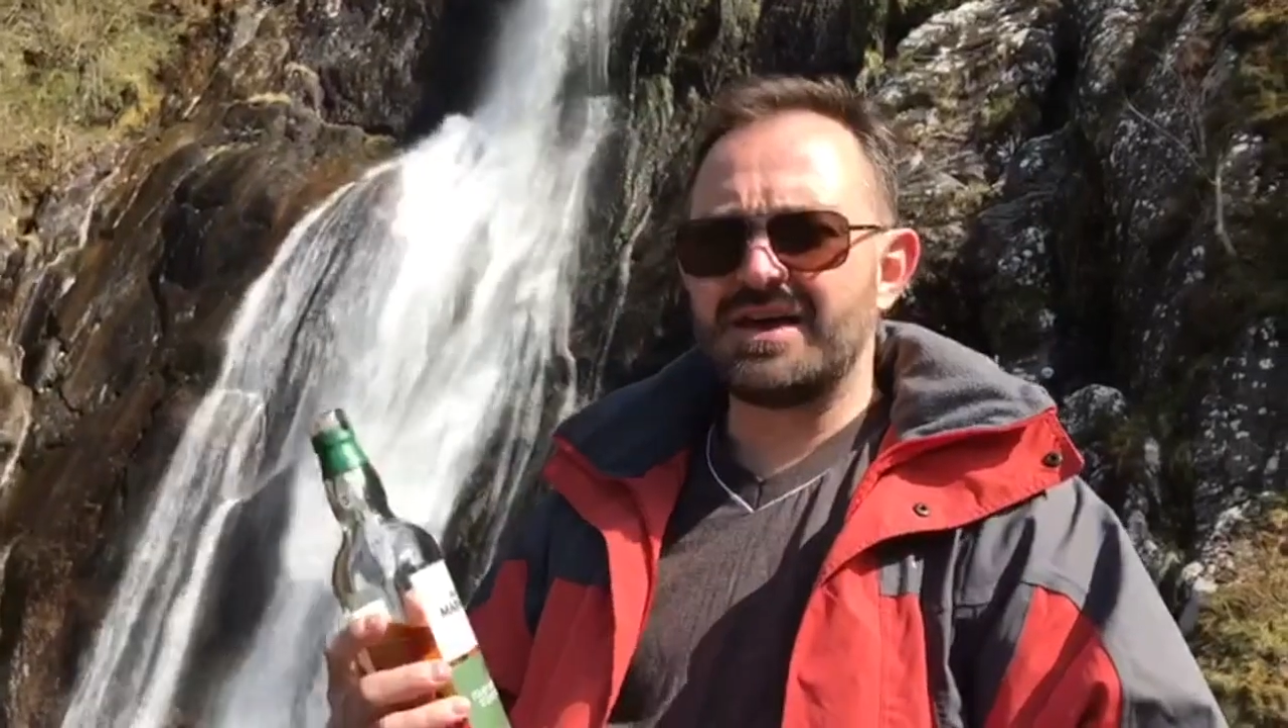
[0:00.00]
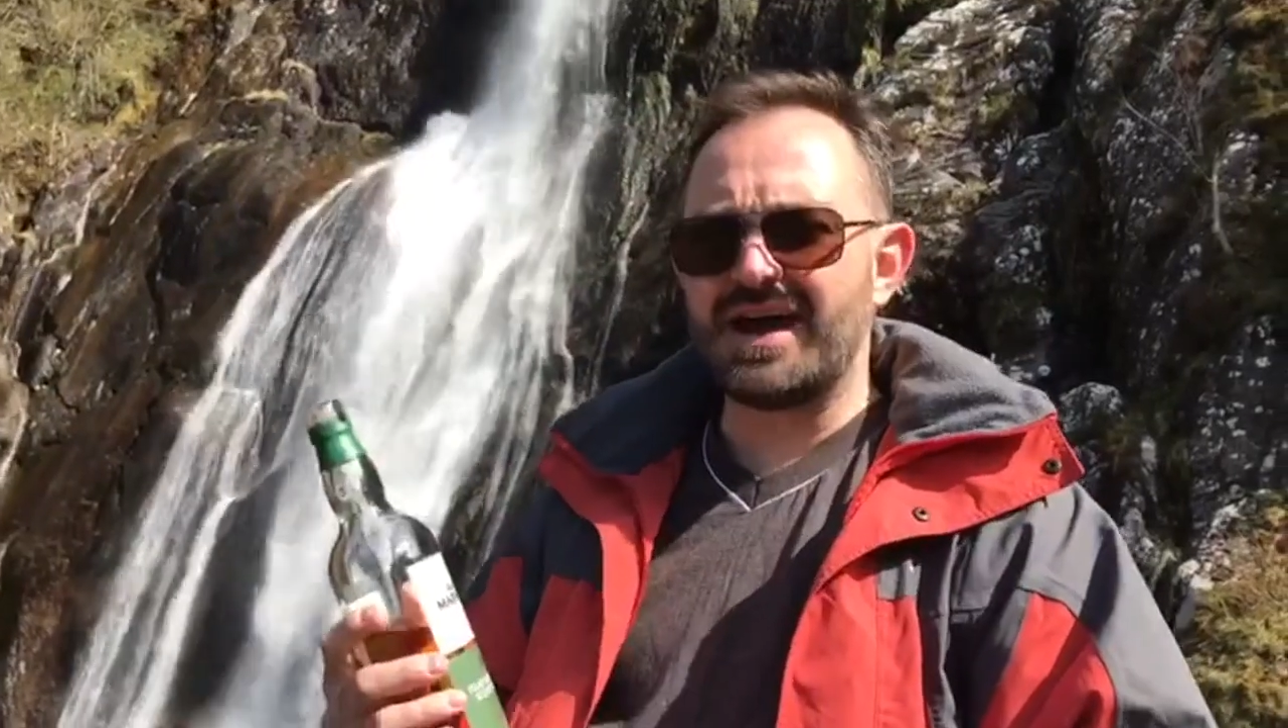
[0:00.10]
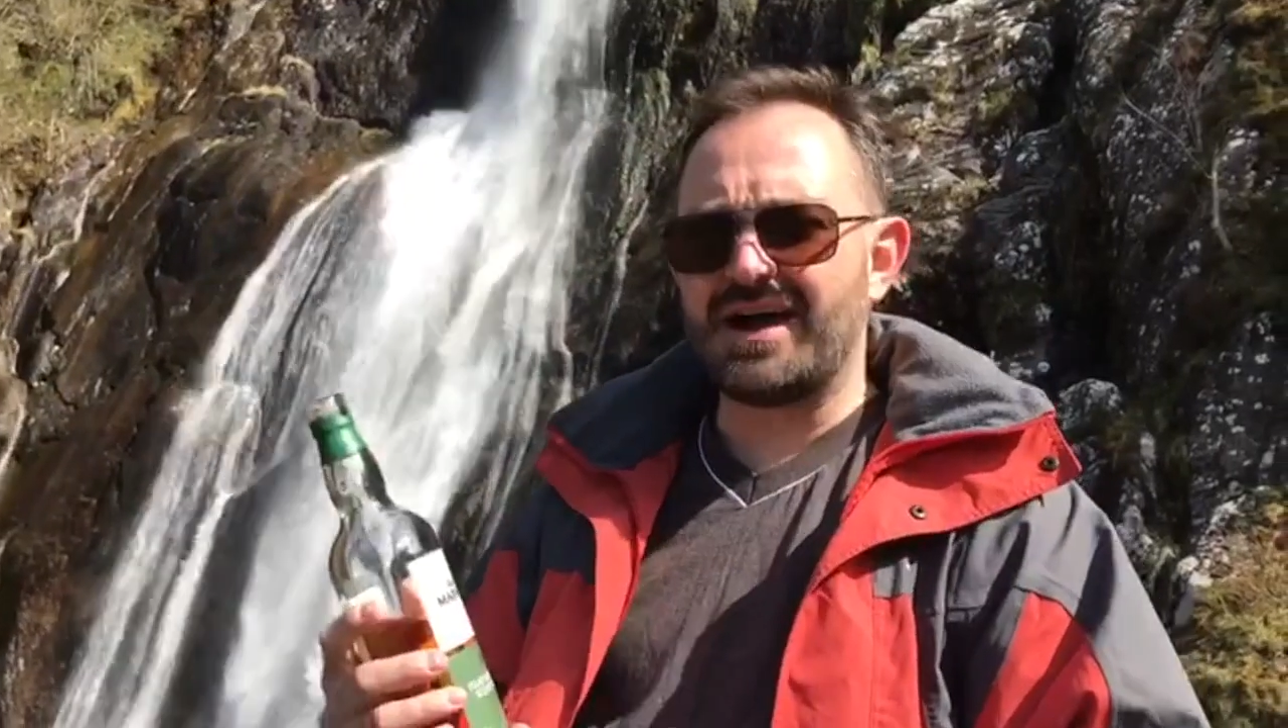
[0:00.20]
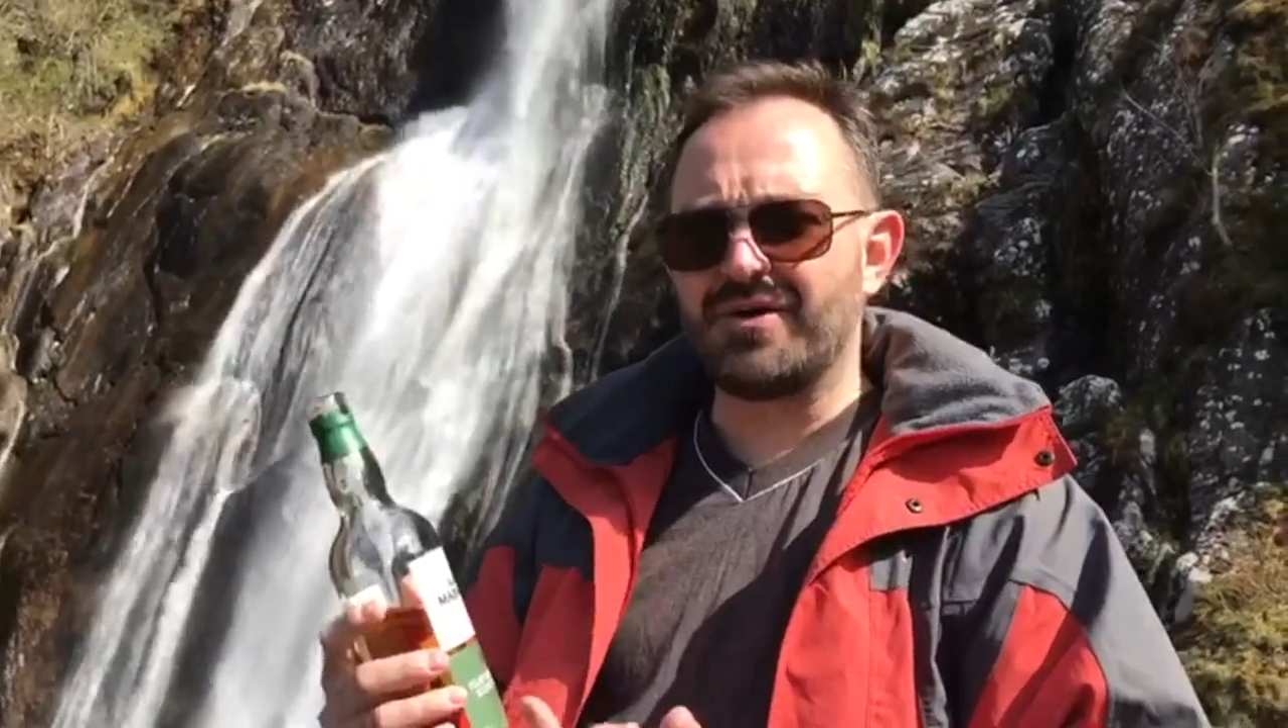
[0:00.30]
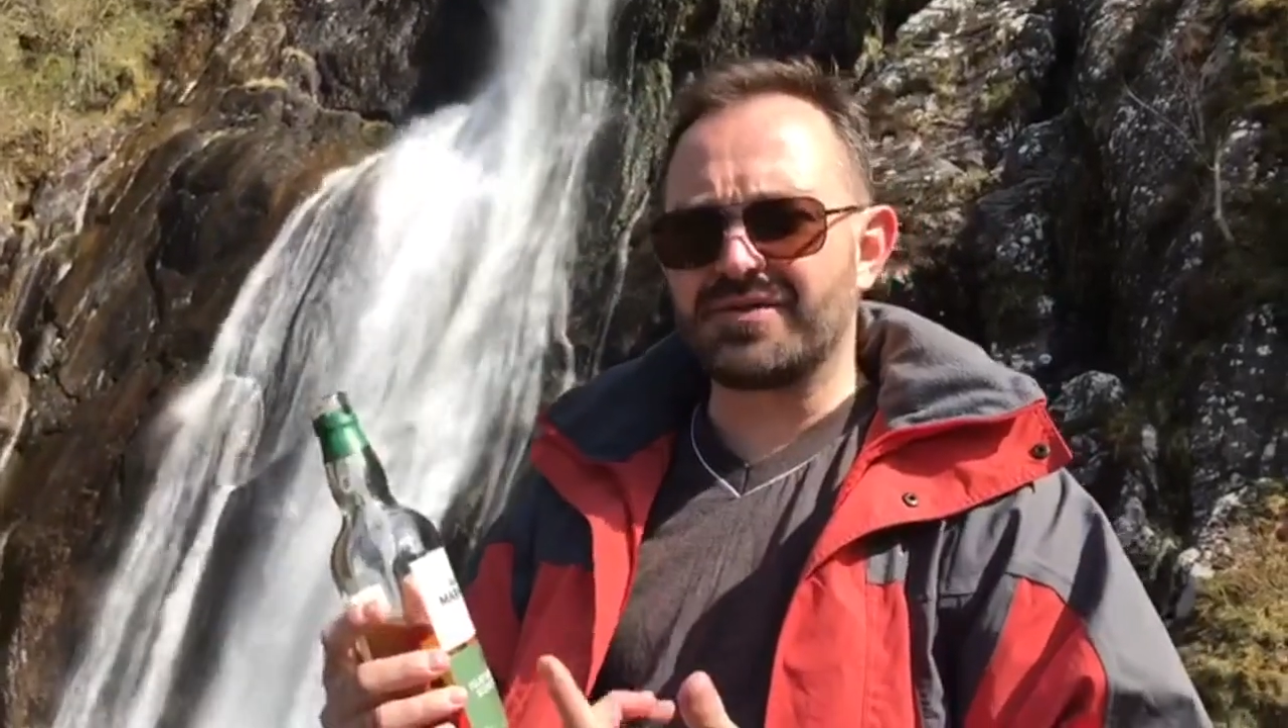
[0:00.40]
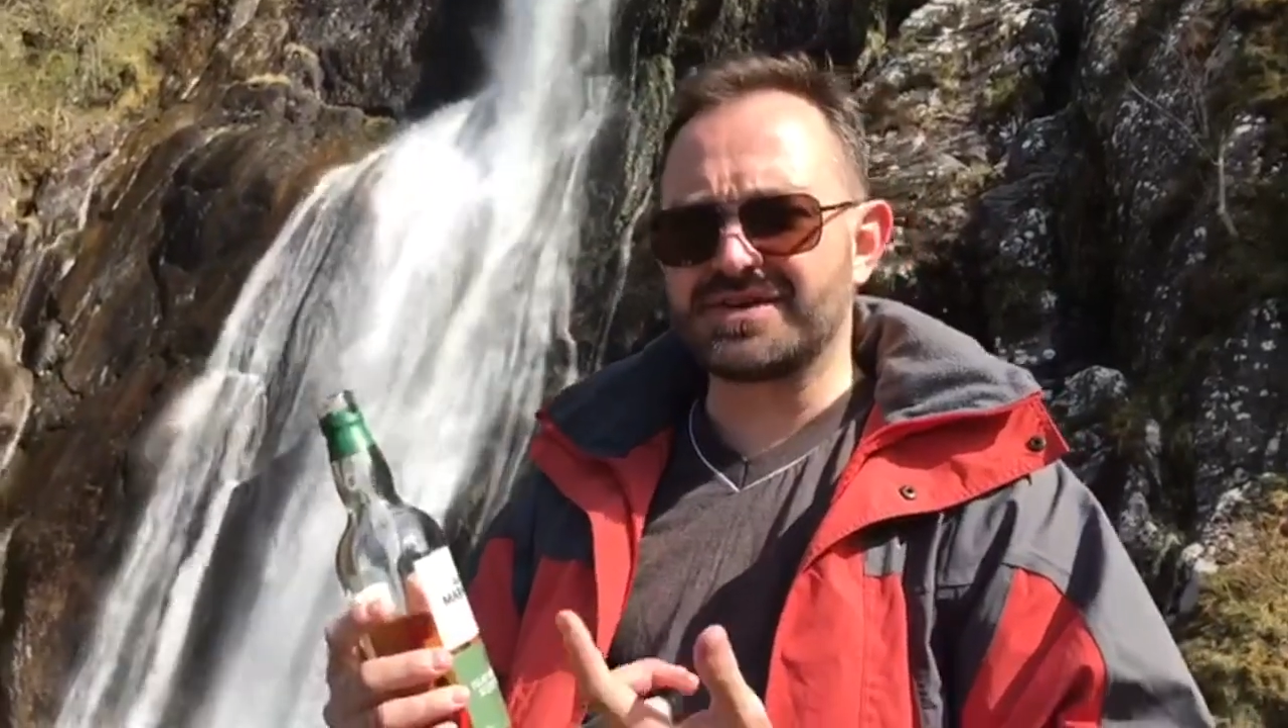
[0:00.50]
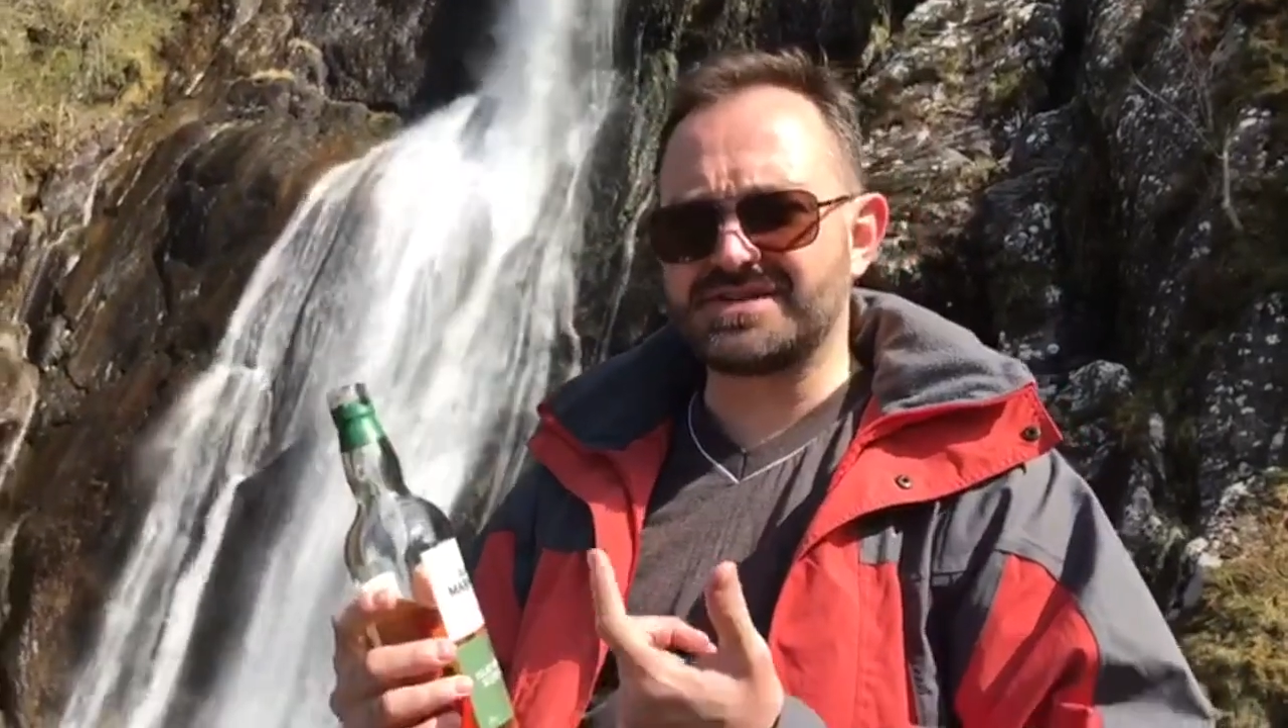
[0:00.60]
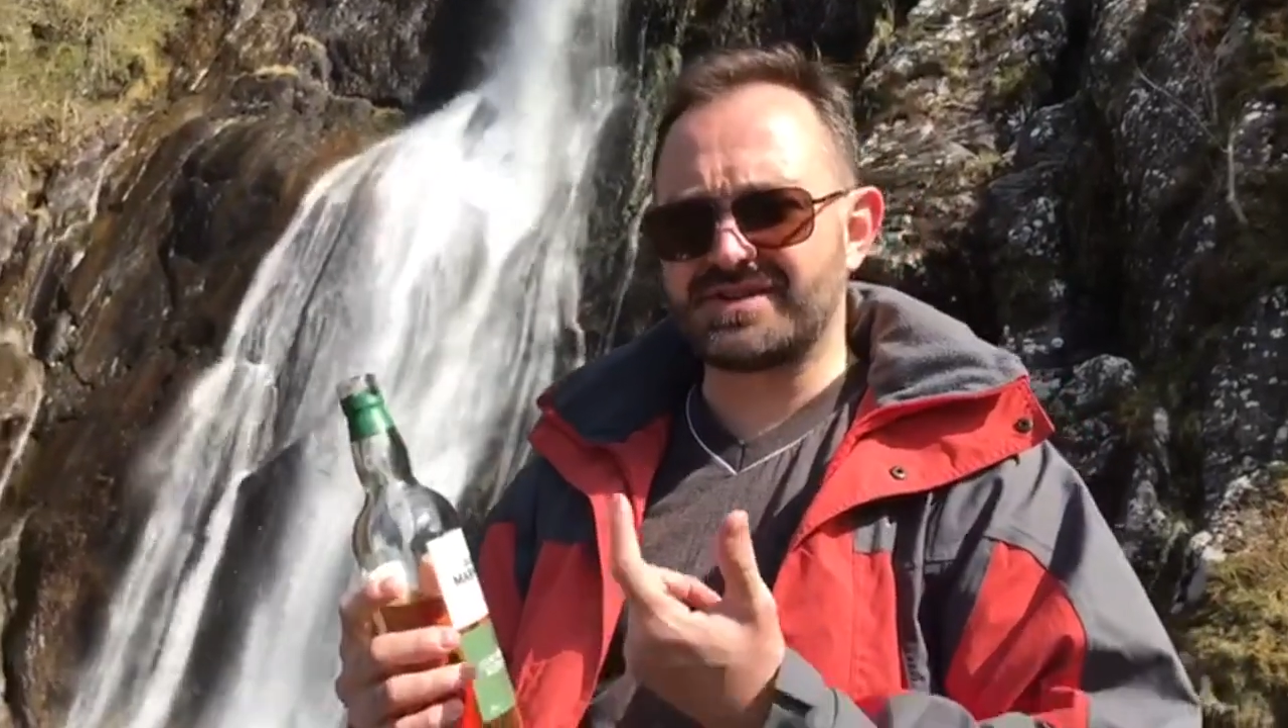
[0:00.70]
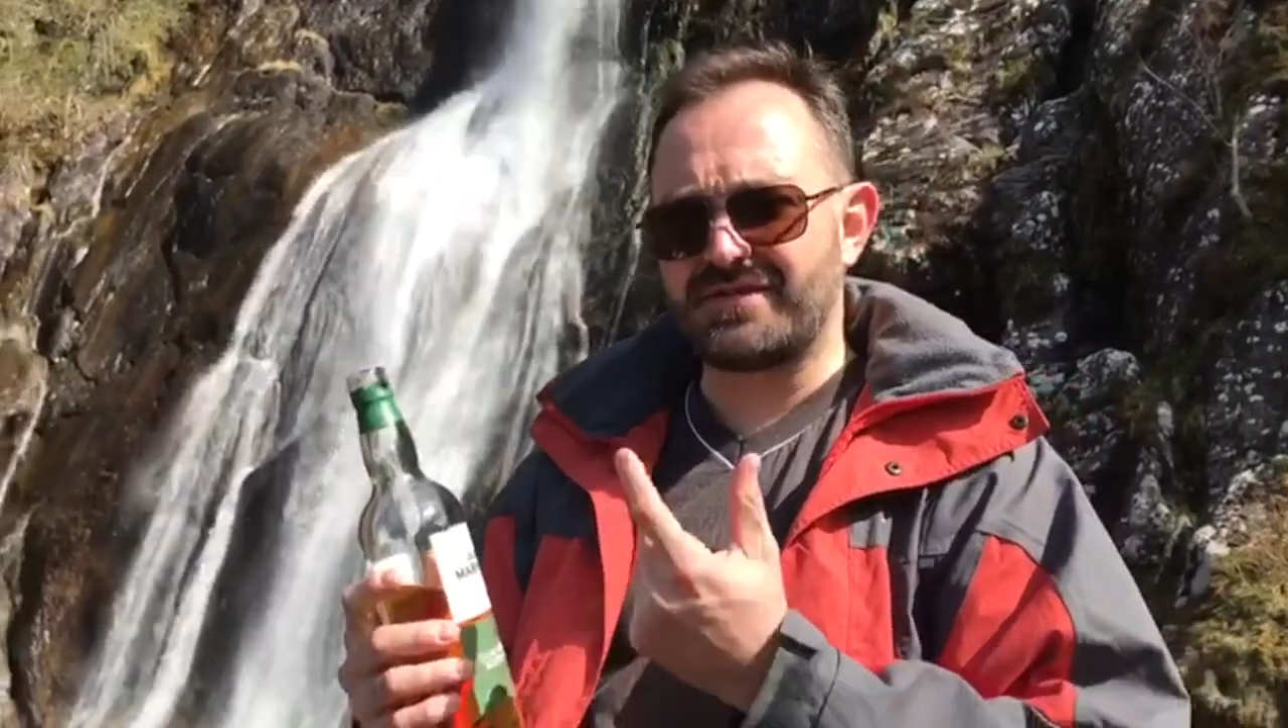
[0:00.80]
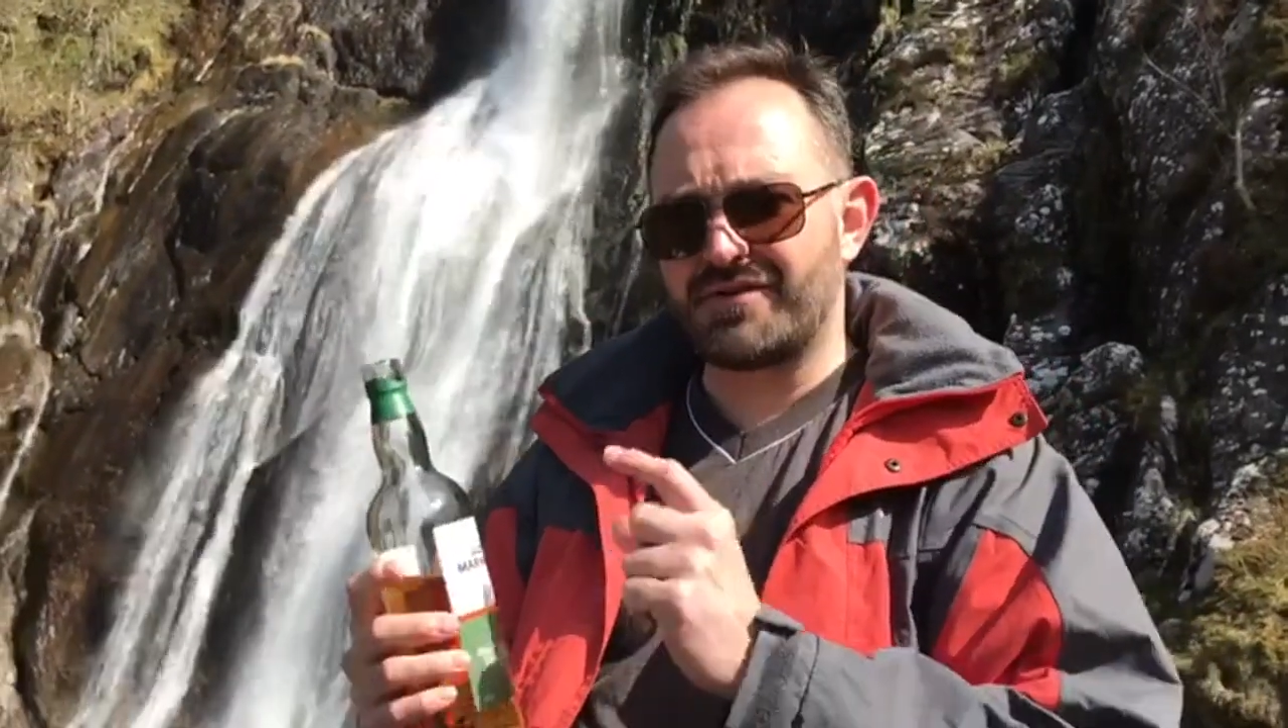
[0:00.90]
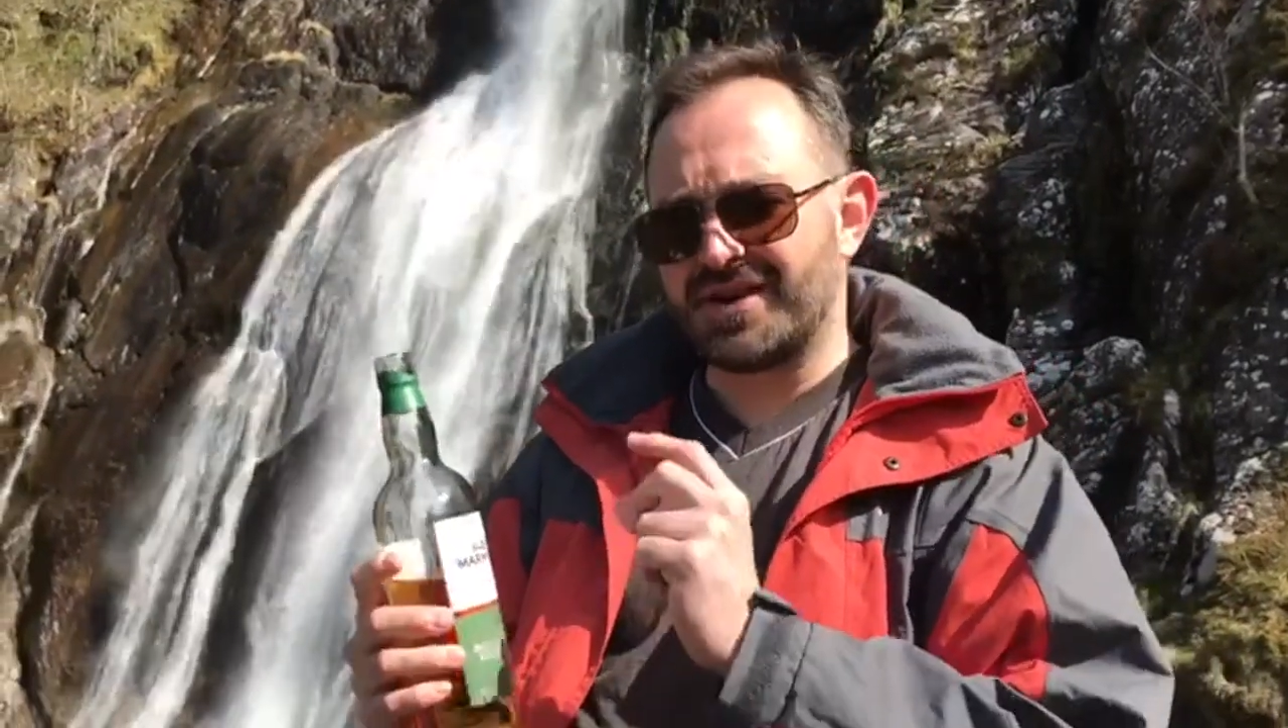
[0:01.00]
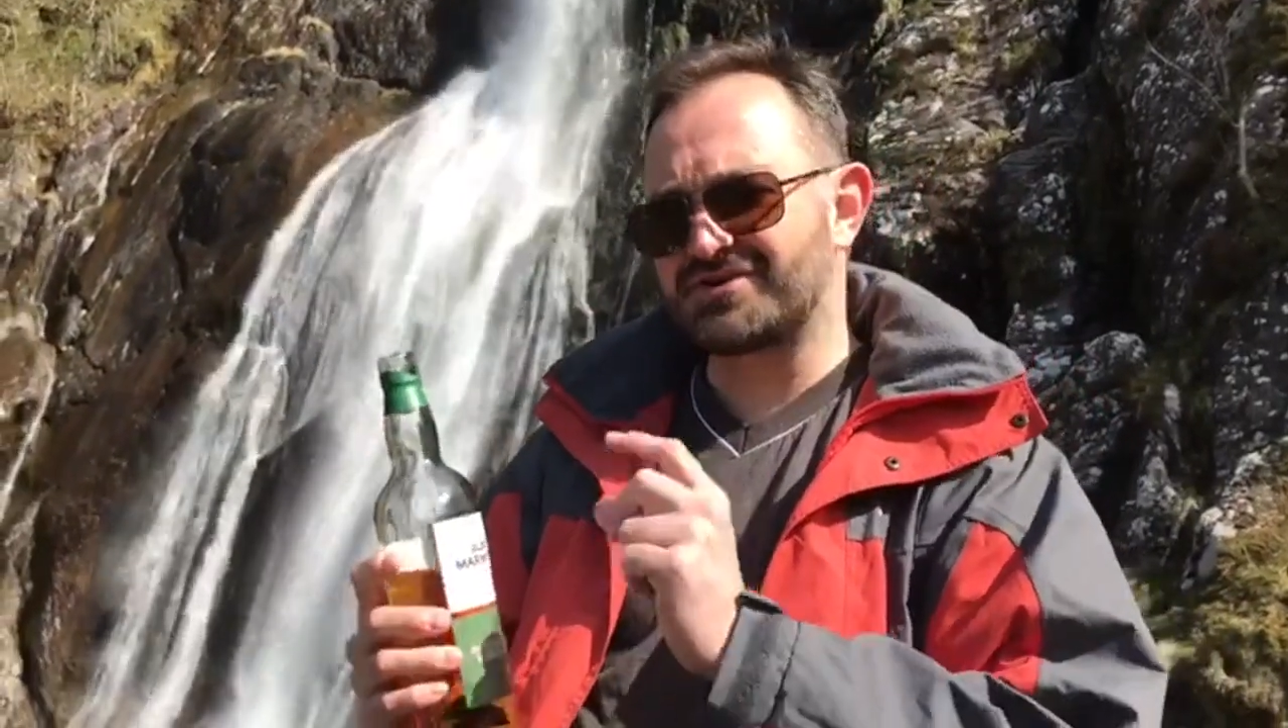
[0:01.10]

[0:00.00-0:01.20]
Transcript: Now this is a very